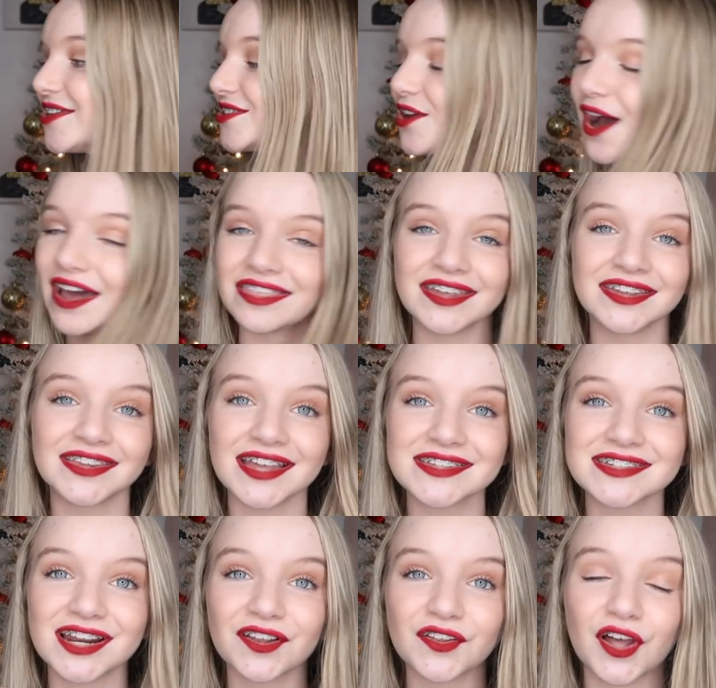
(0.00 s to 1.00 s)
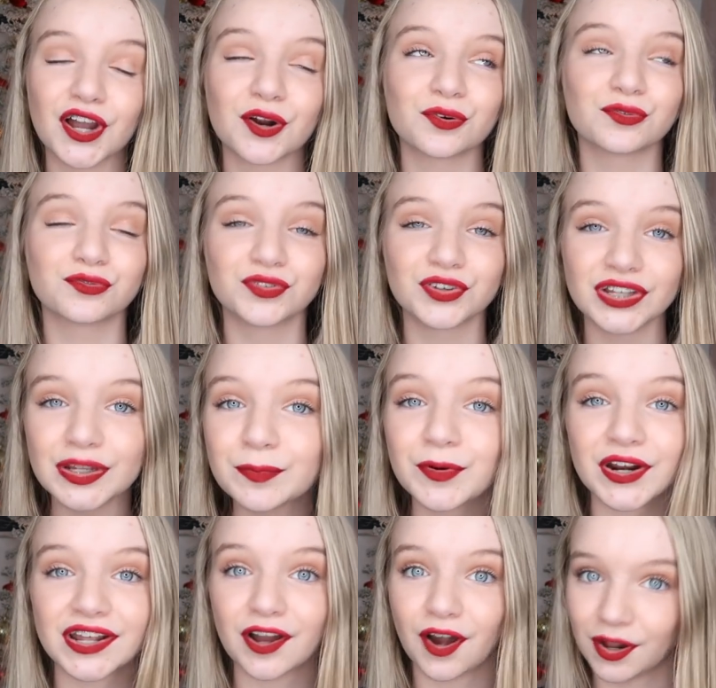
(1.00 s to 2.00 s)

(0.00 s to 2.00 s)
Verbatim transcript: So I think that's gonna look really pretty